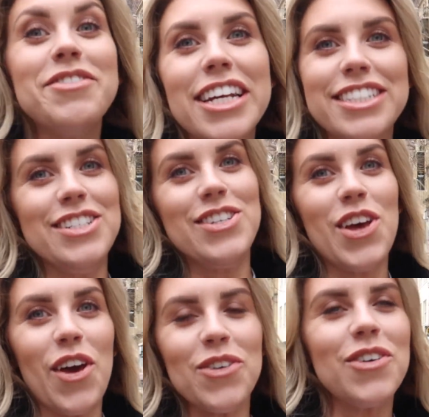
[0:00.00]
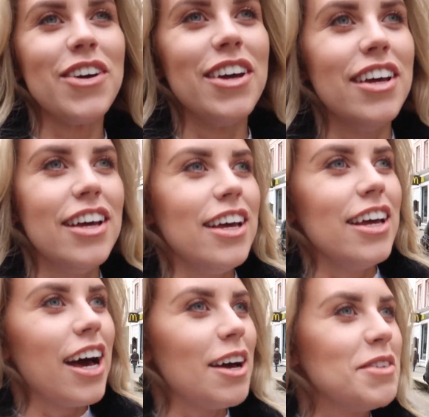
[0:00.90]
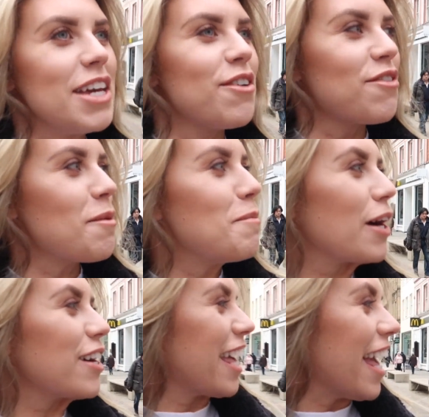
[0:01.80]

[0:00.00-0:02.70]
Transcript: I'm 92. Yeah. I'm year of the monkey. The